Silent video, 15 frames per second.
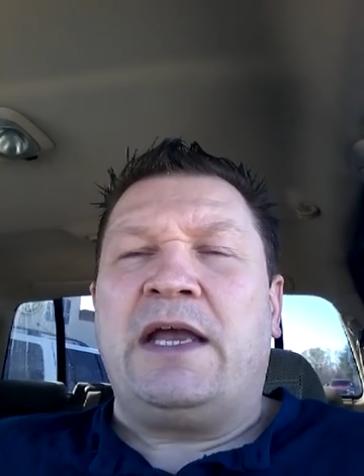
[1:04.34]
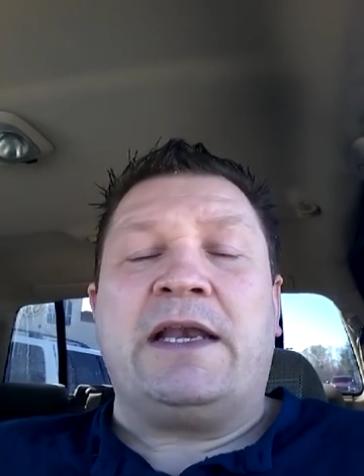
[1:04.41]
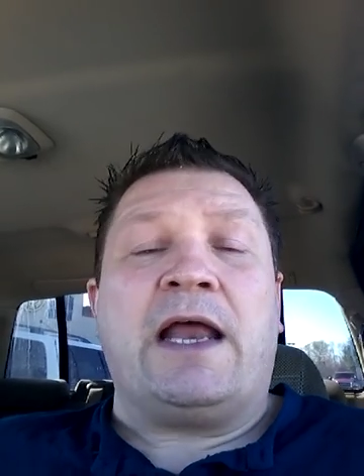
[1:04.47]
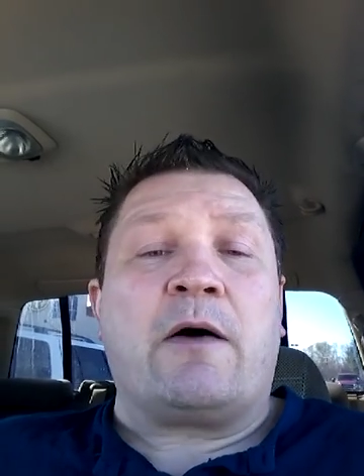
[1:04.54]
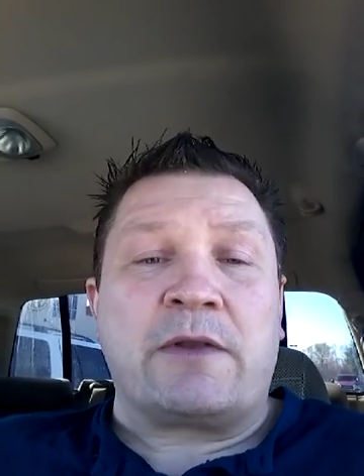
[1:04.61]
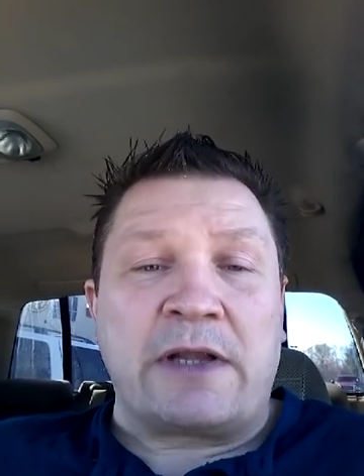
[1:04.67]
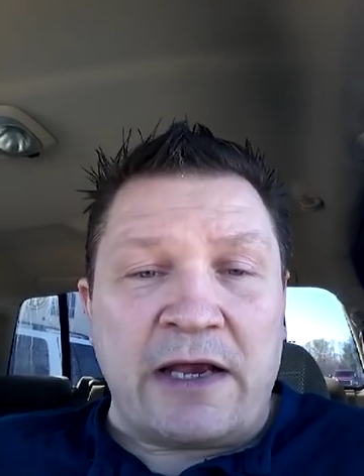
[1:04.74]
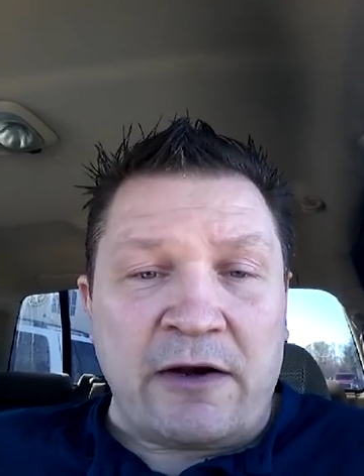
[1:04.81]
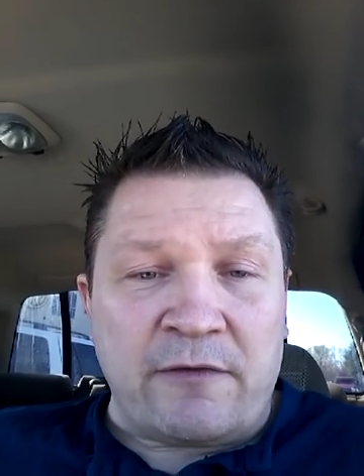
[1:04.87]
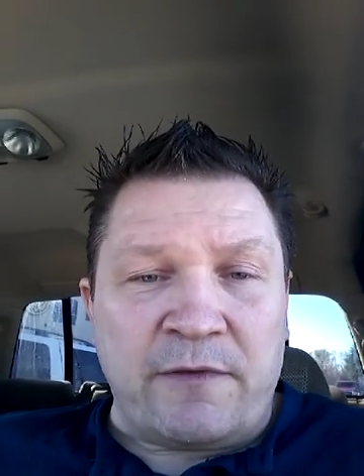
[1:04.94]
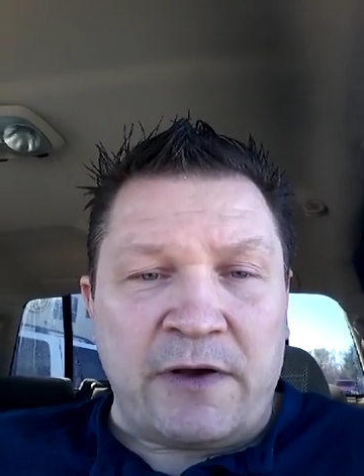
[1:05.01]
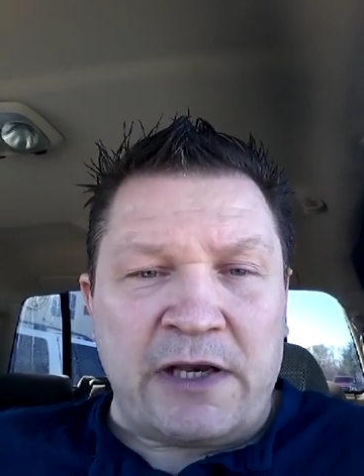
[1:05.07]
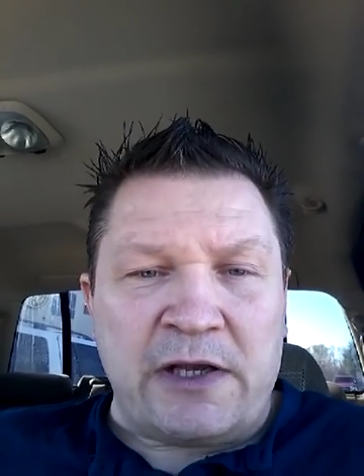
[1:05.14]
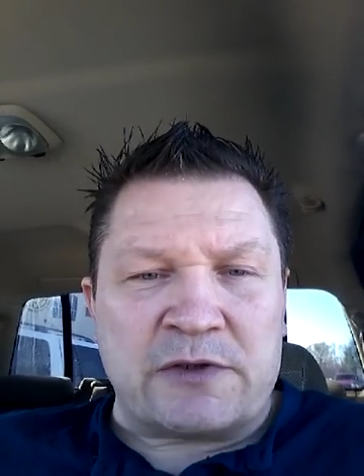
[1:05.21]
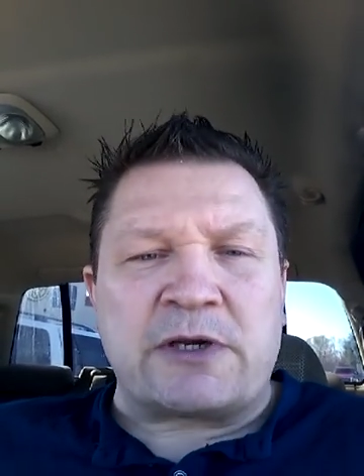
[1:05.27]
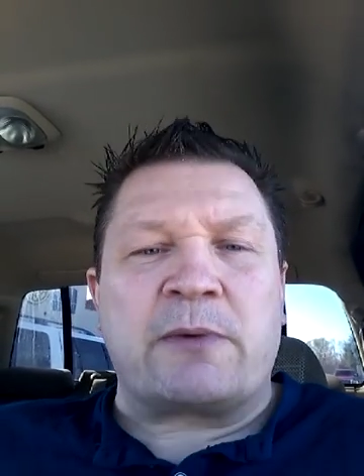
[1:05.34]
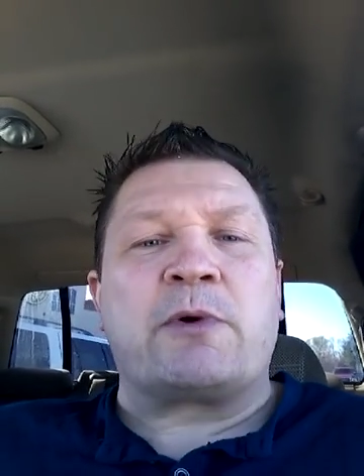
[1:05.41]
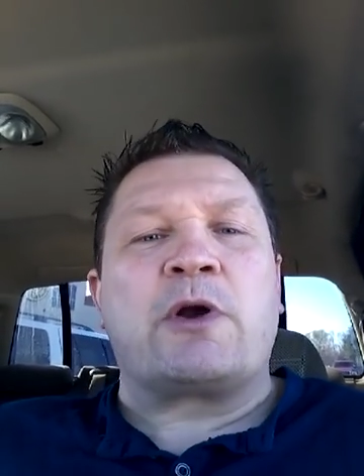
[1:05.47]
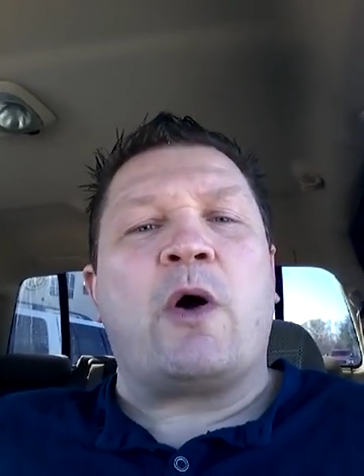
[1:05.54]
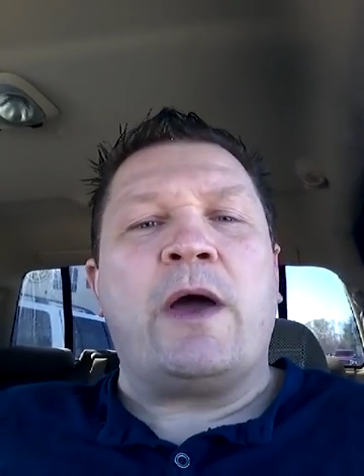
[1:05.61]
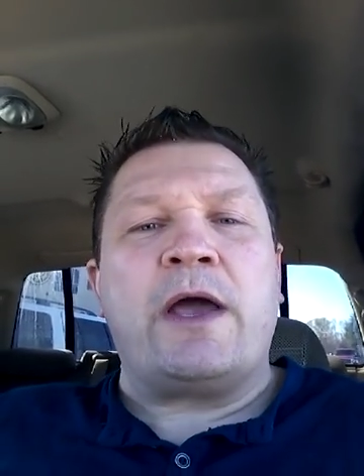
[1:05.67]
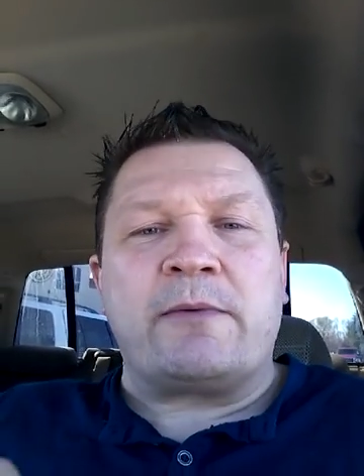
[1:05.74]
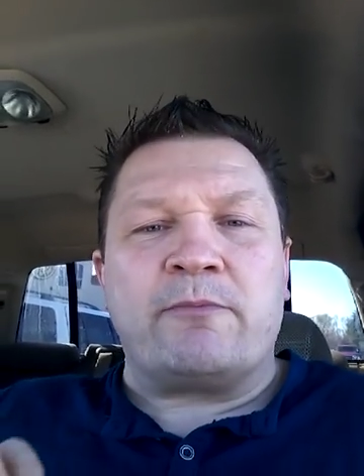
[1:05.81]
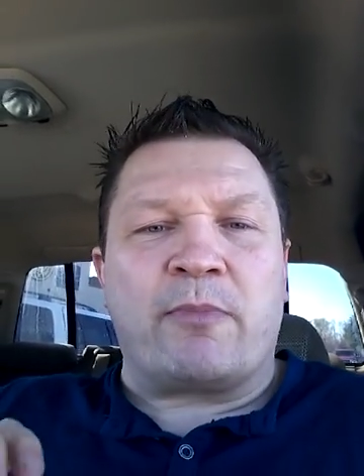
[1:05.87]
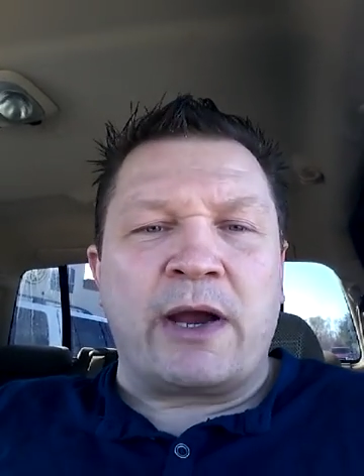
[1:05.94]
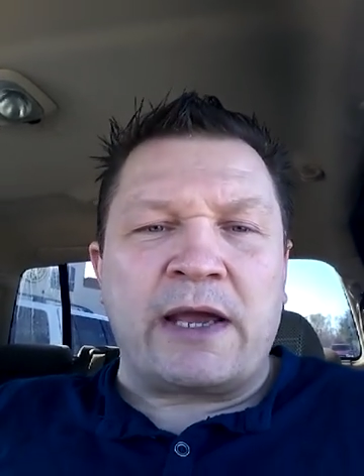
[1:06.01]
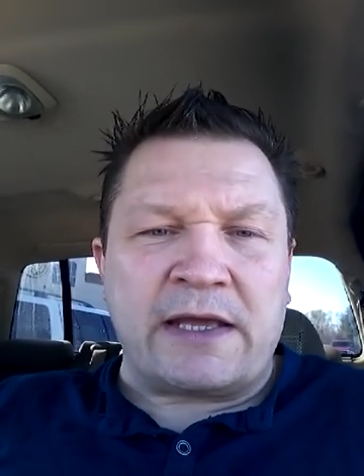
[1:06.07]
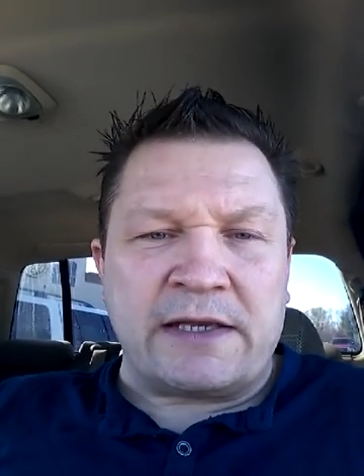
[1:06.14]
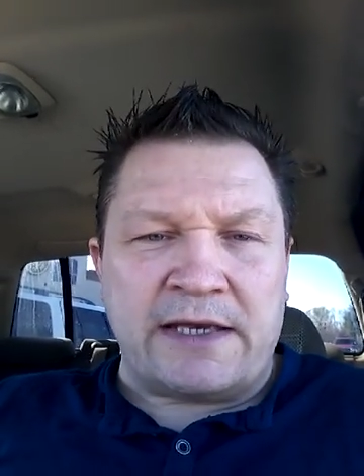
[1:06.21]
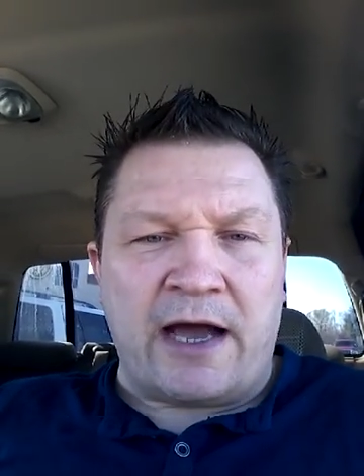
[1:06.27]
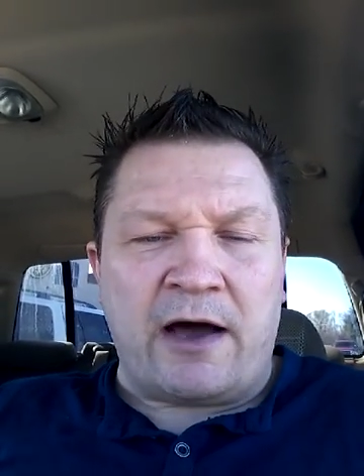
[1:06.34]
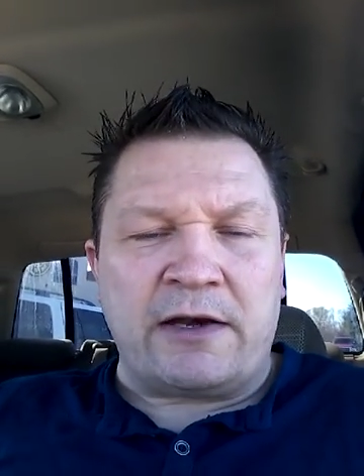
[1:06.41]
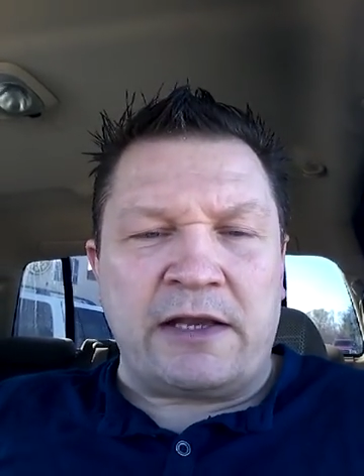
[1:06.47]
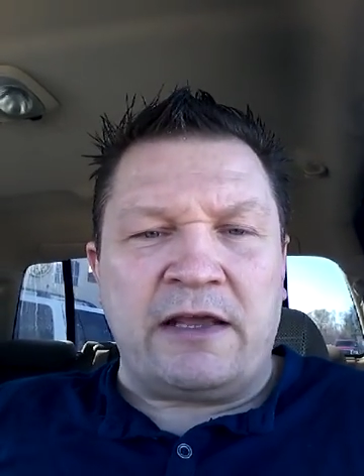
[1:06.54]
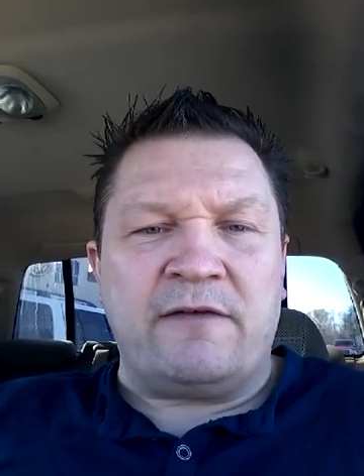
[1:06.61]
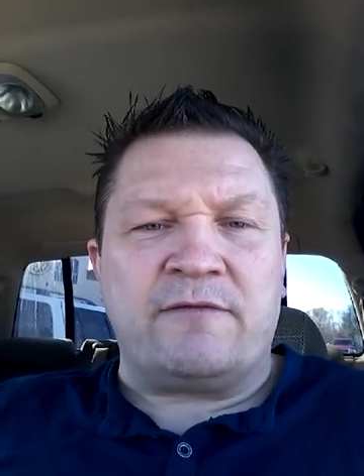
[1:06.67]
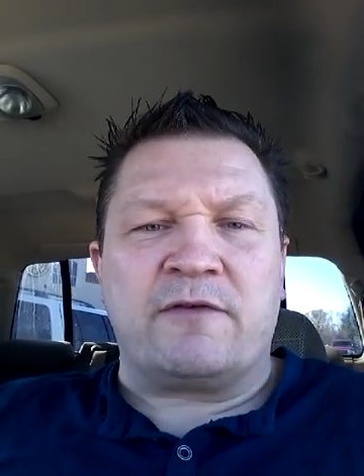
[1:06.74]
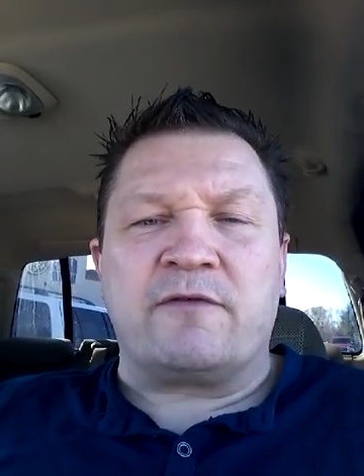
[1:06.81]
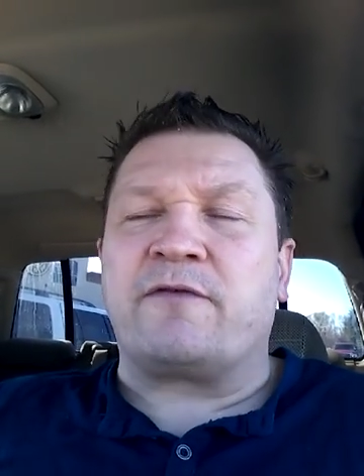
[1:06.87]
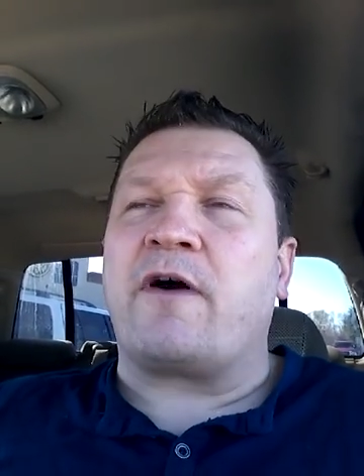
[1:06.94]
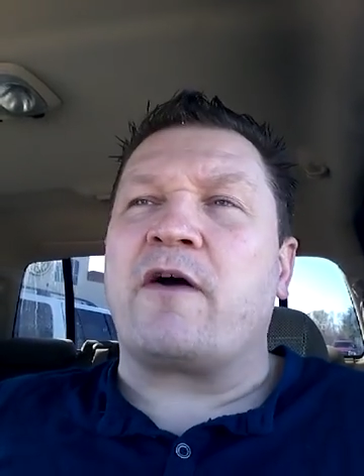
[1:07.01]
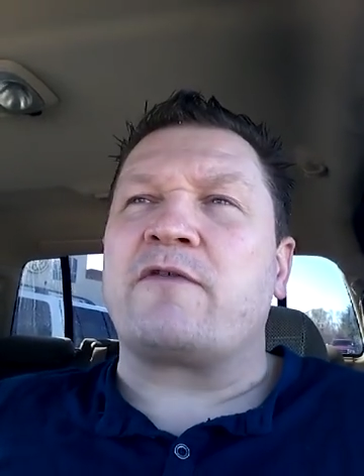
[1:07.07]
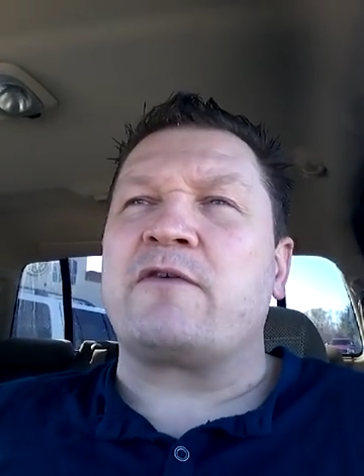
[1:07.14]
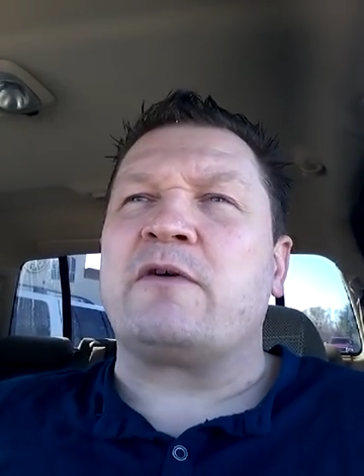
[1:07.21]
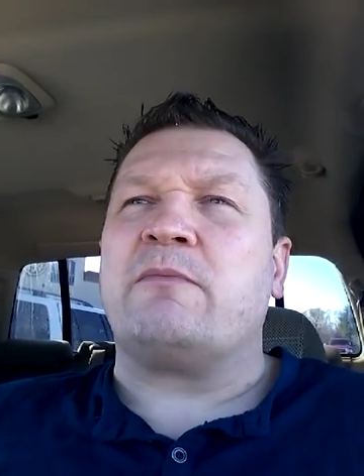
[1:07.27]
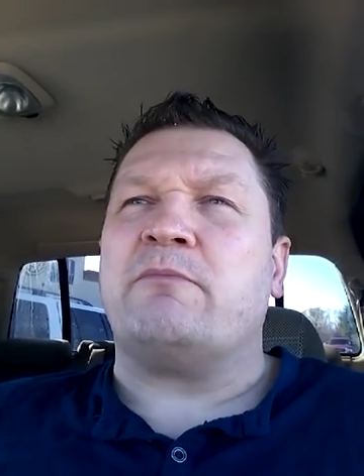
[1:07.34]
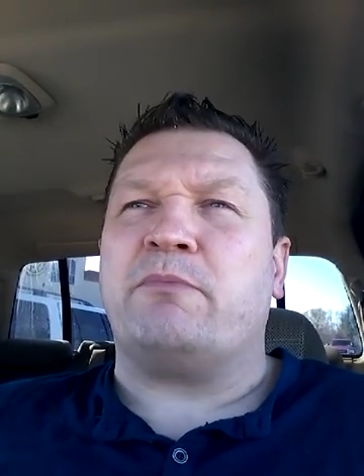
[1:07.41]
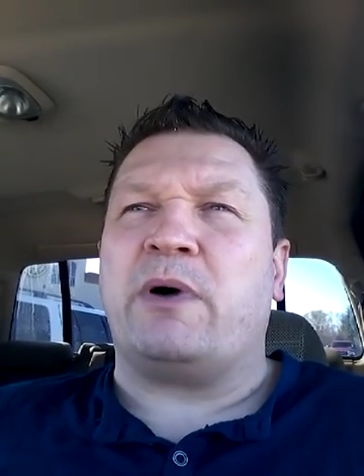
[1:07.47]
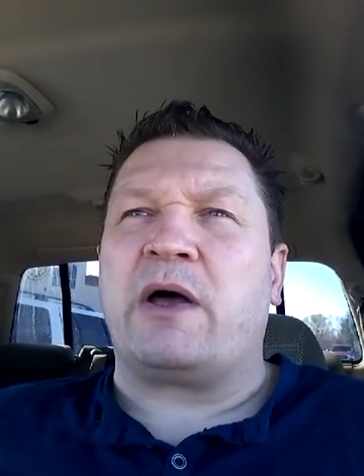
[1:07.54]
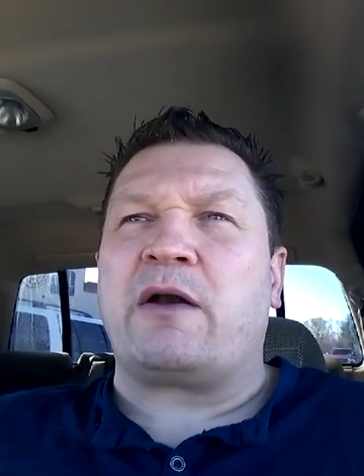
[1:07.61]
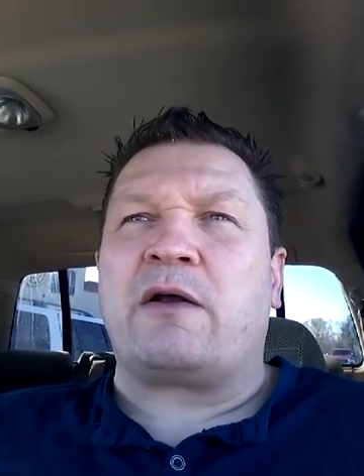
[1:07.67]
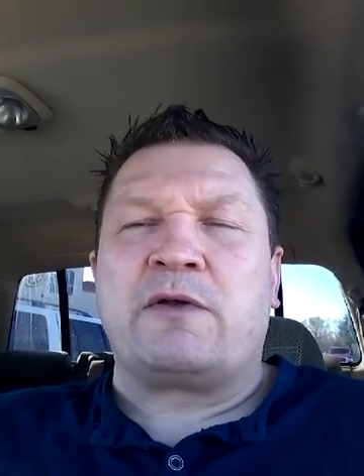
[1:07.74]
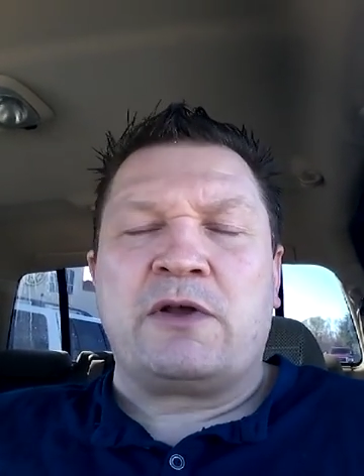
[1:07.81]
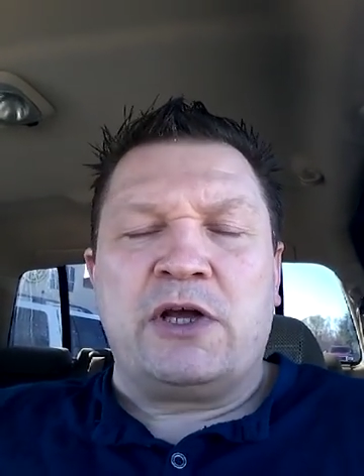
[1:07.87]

Now in later videos I'm going to go ahead and break it down even farther, but